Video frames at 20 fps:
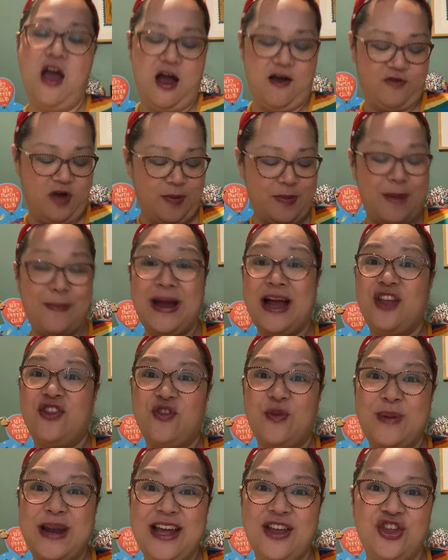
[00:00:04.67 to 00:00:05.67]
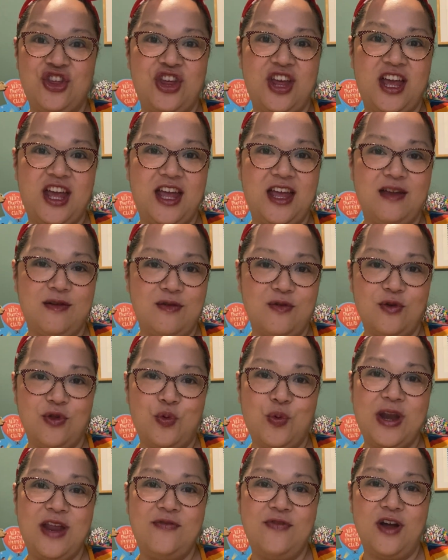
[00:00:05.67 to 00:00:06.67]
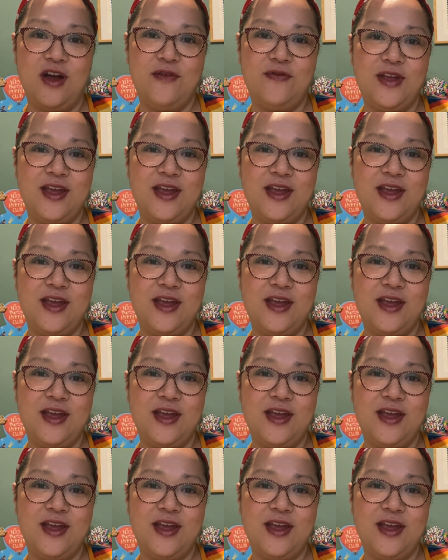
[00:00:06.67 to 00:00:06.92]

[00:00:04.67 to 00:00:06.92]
I've got my badge from last year, 25